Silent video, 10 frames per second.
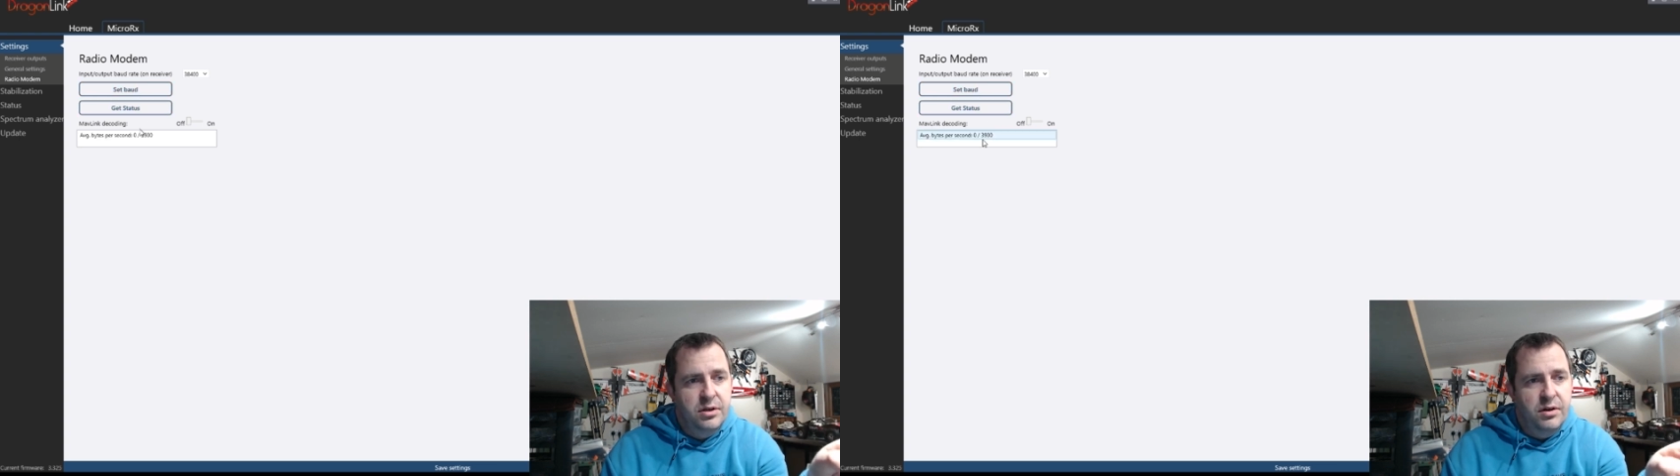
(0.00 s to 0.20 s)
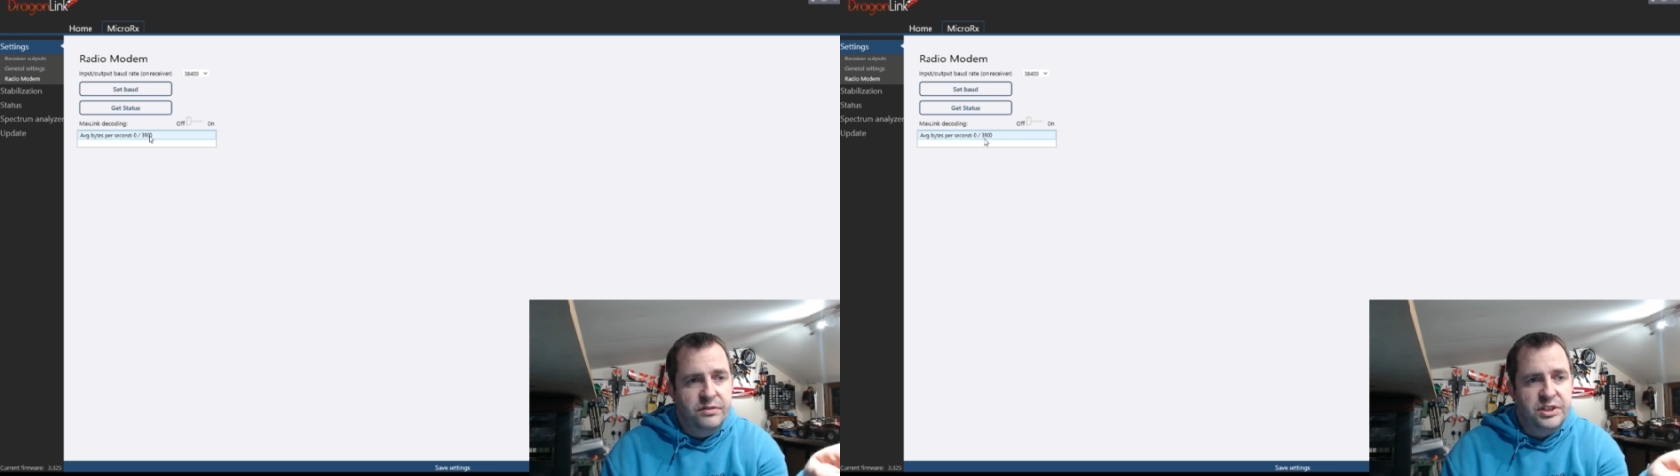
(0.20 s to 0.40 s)

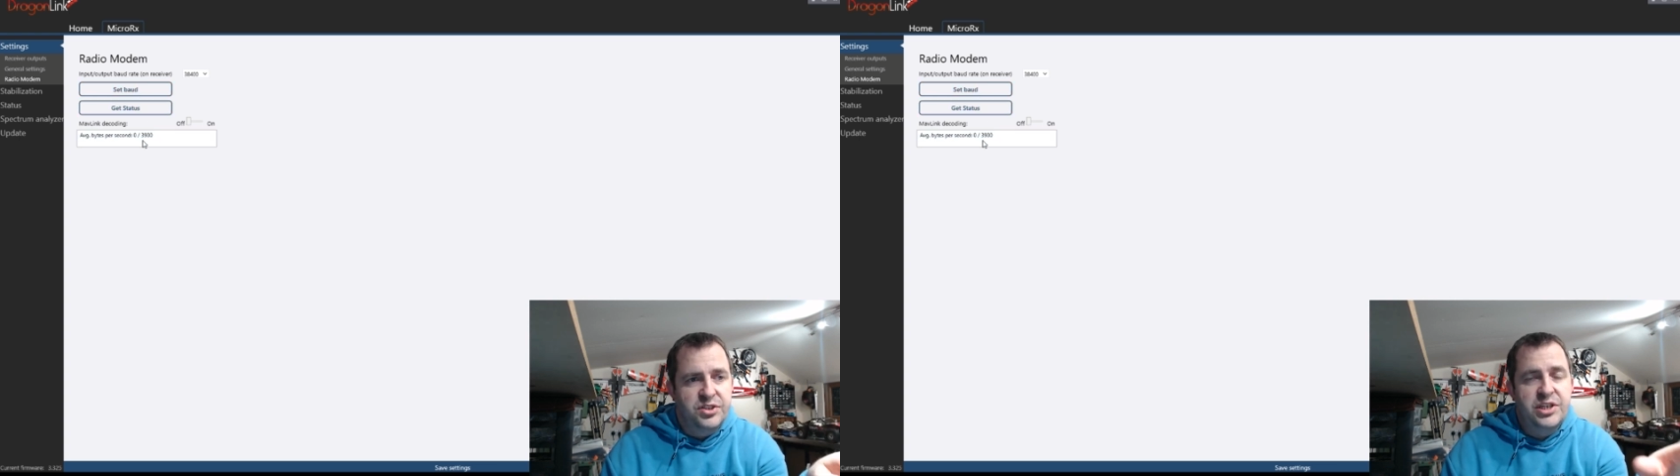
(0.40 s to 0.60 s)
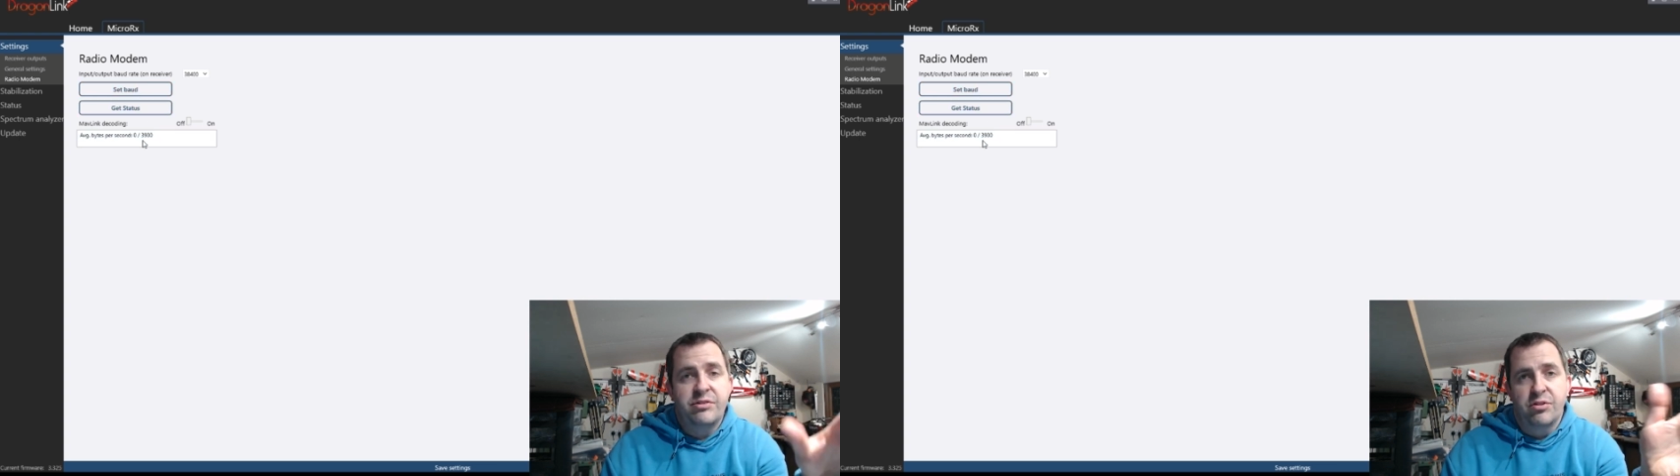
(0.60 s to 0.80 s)
Obviously it's
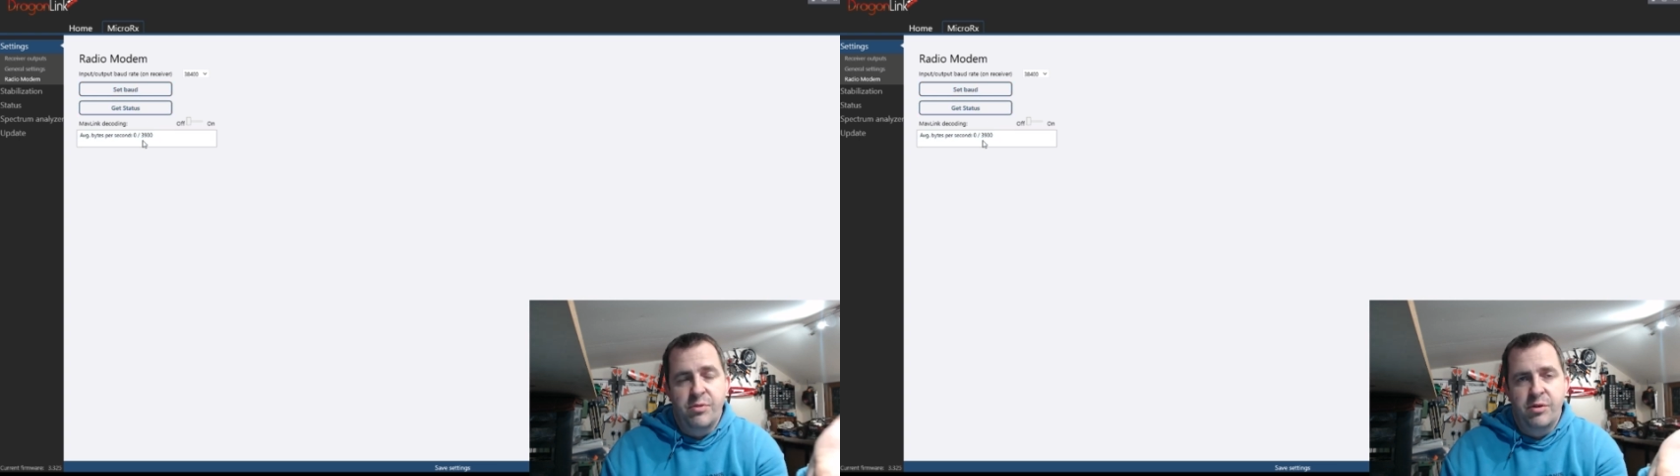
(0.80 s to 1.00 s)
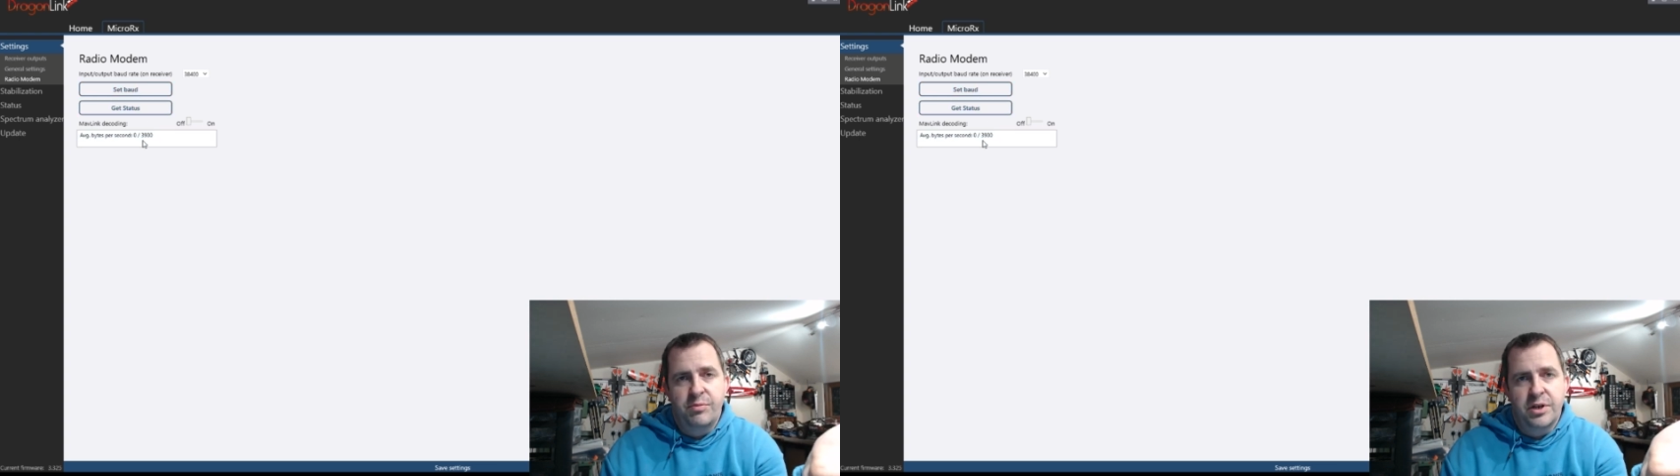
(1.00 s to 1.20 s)
0 at the
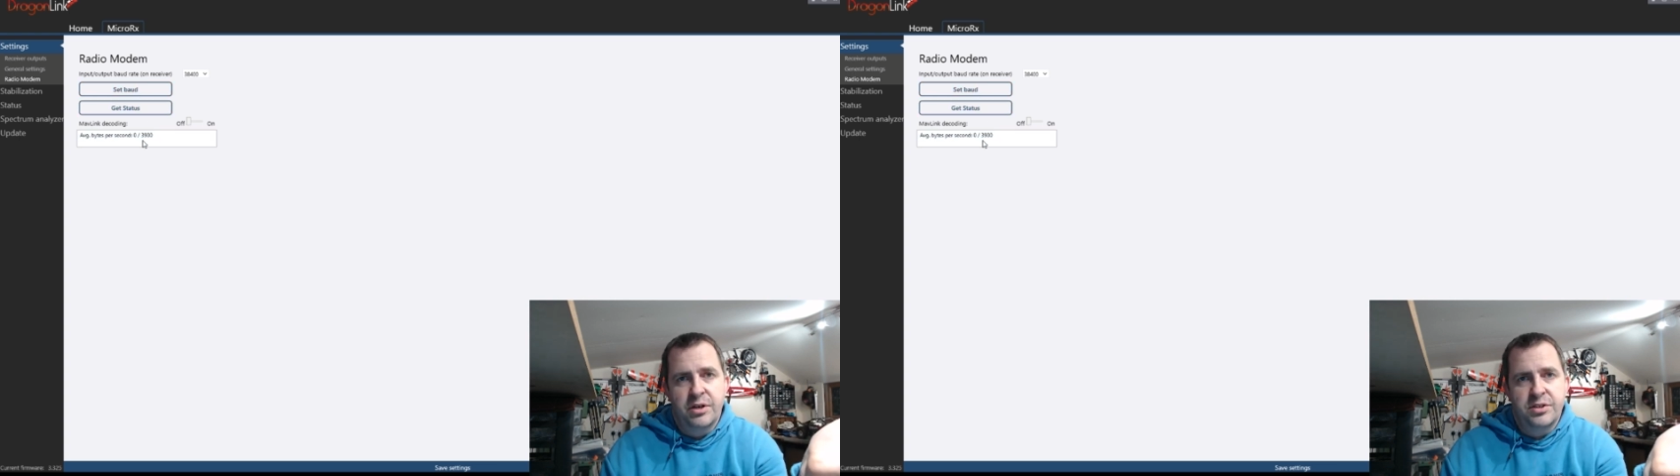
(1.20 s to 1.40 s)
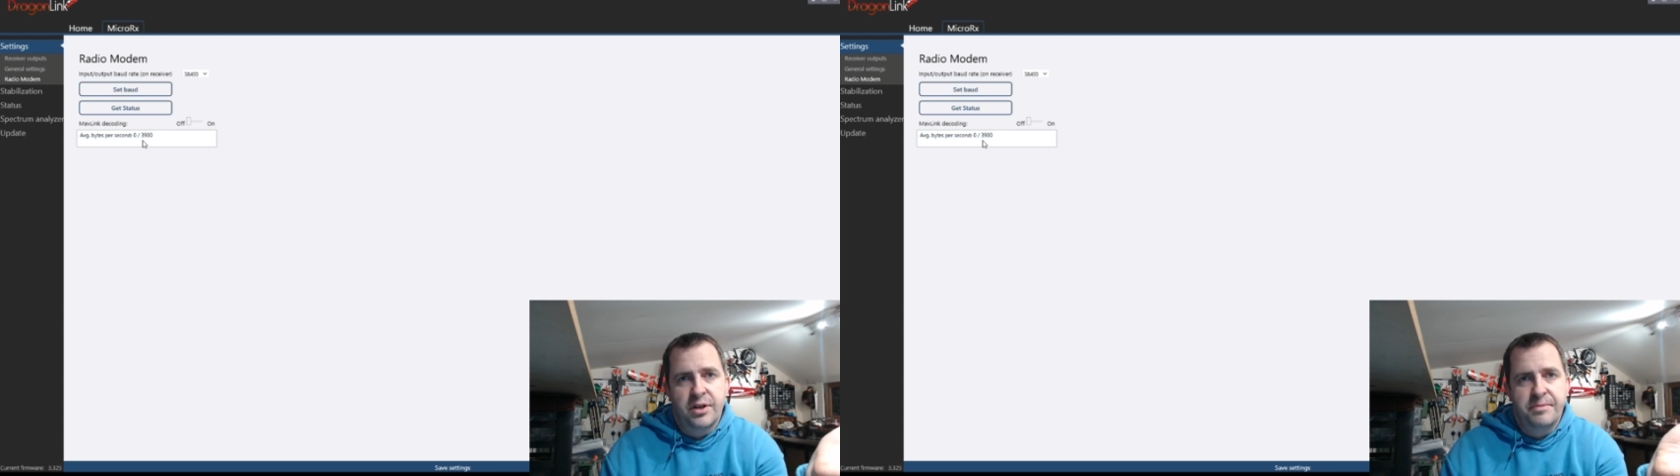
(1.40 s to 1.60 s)
moment
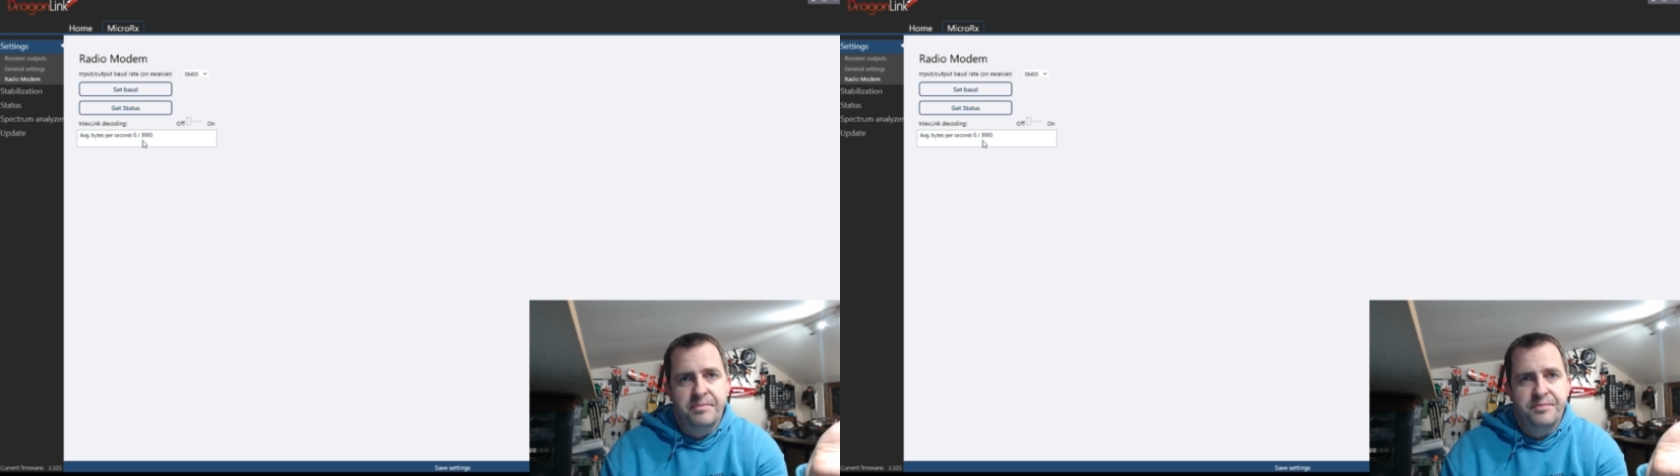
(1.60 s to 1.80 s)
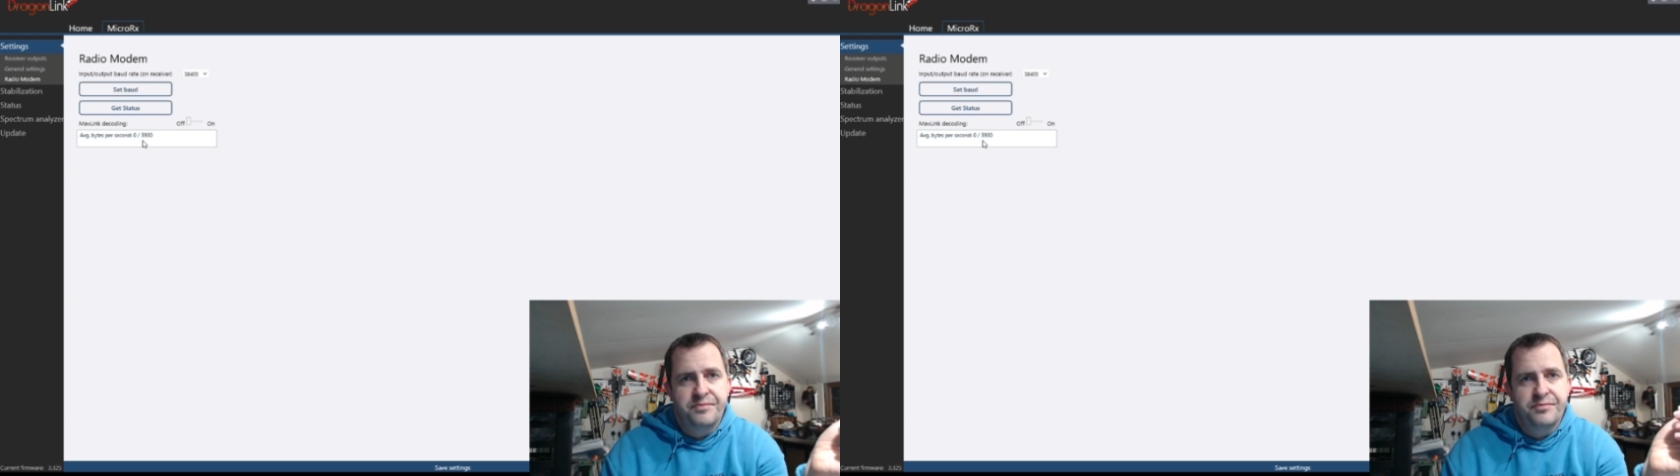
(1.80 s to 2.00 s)
because I'm